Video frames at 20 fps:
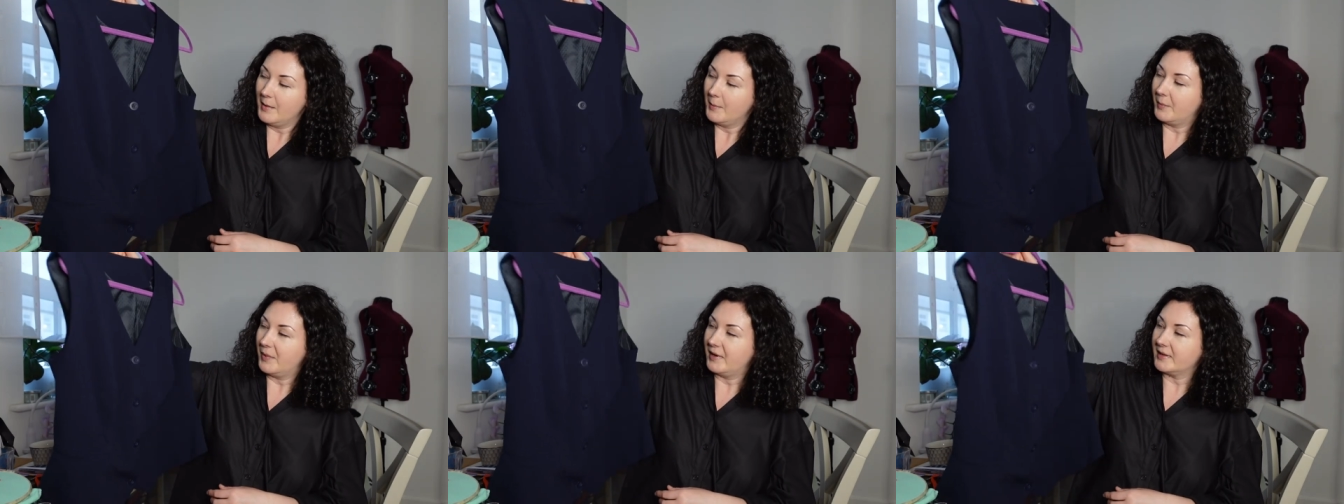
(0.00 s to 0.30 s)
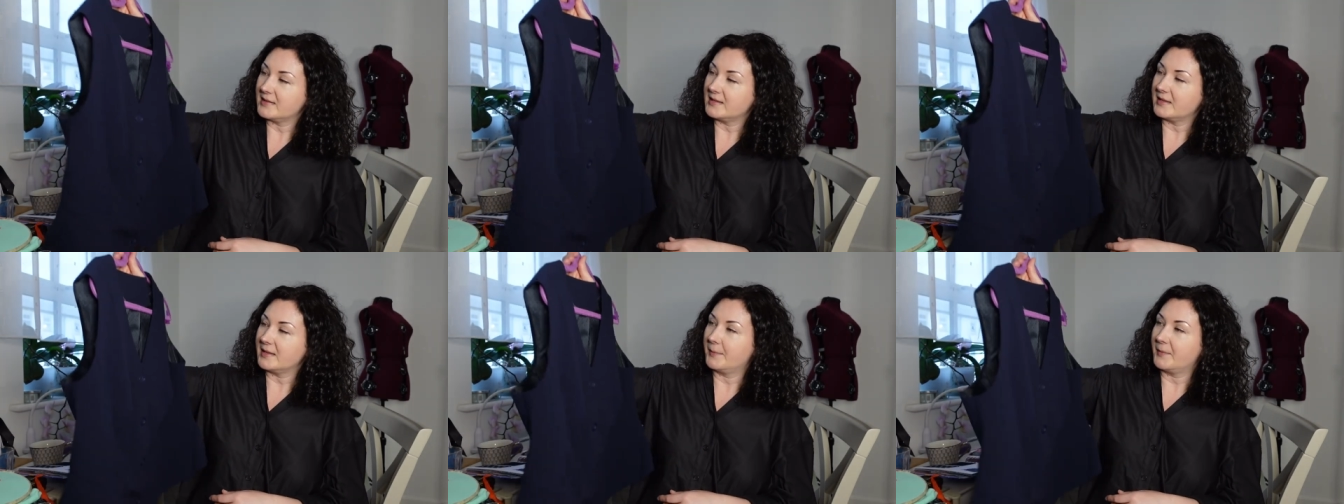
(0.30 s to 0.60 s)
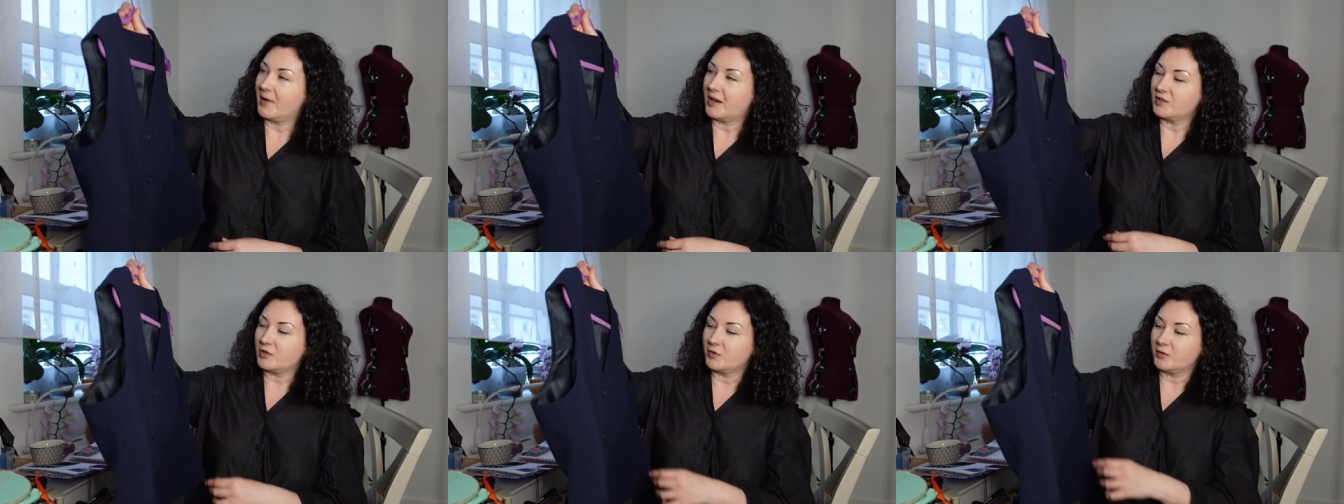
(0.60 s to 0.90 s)
but
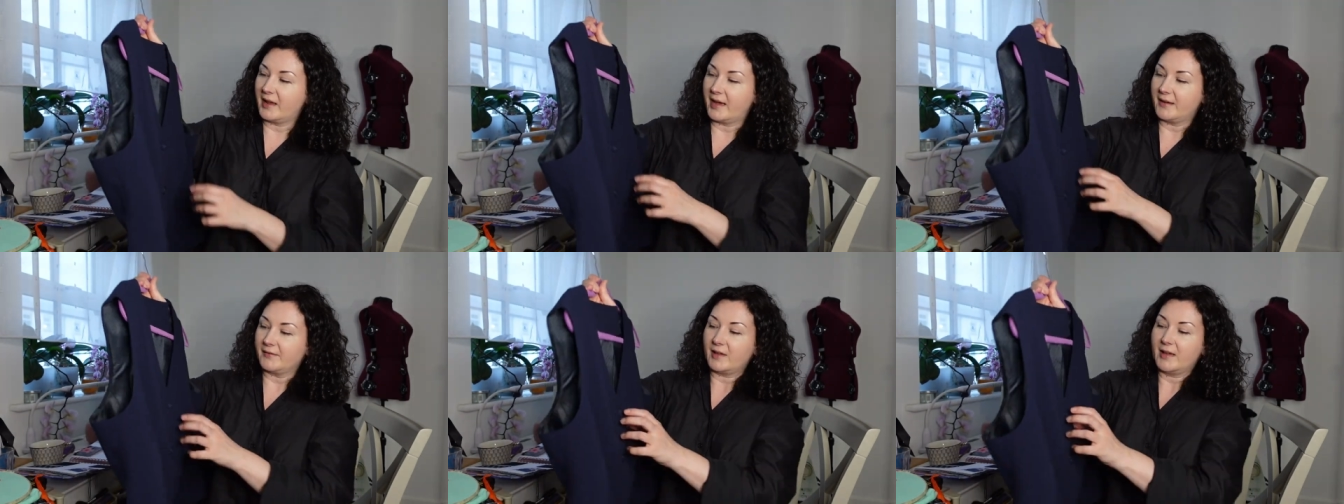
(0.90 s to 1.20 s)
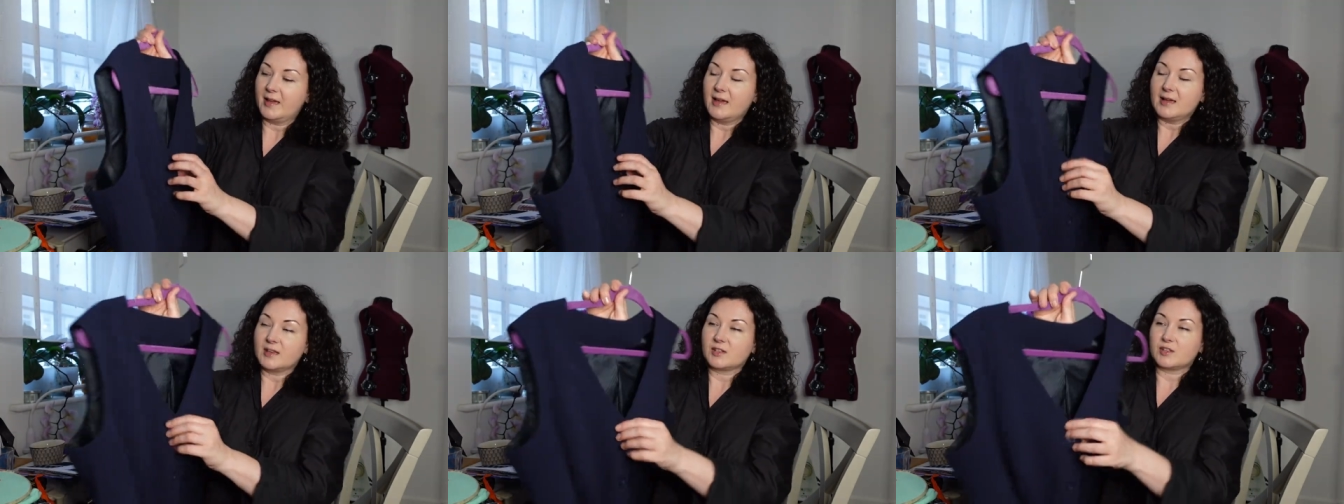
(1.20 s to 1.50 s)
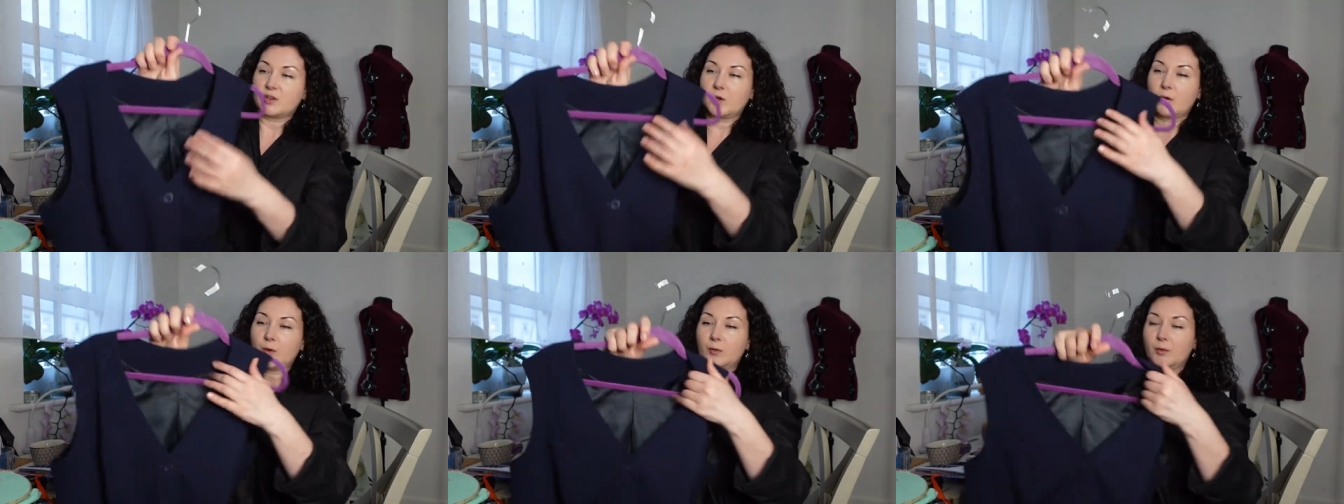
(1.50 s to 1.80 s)
um, I shouldn't have.
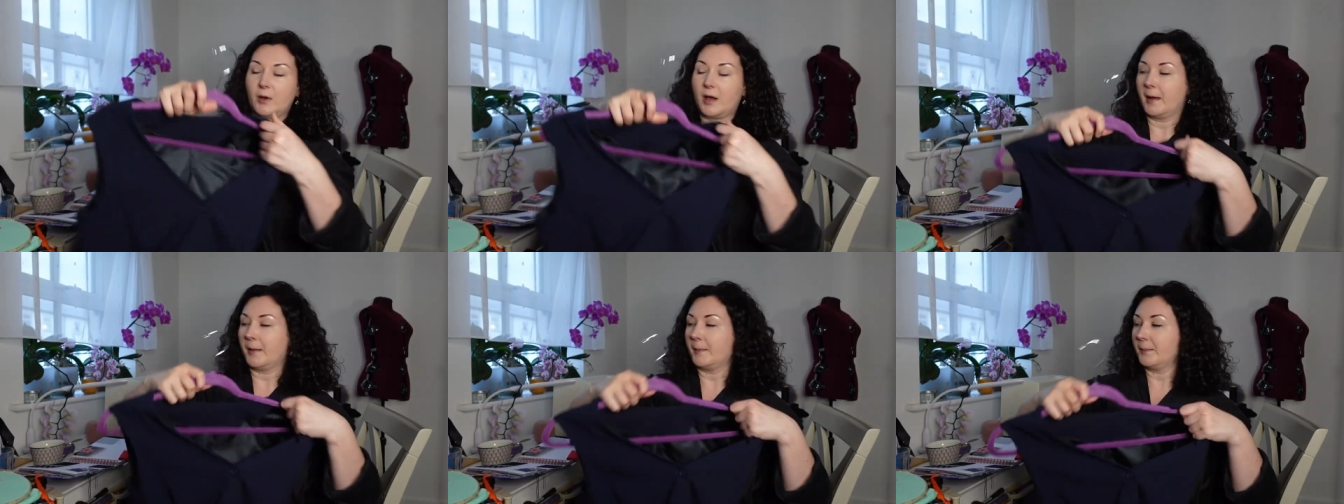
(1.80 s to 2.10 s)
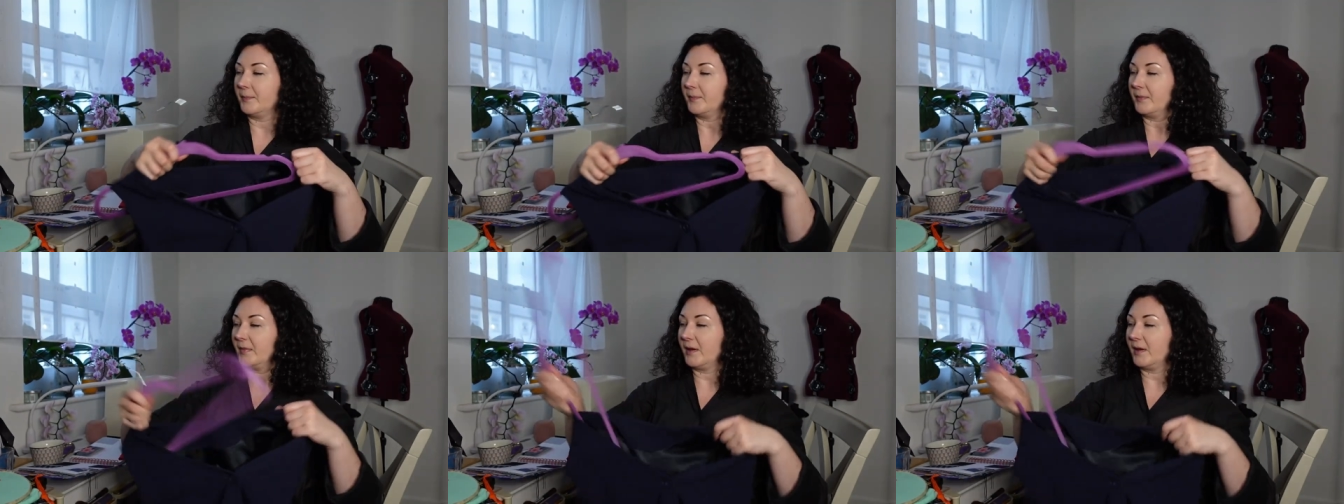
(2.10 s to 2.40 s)
So um,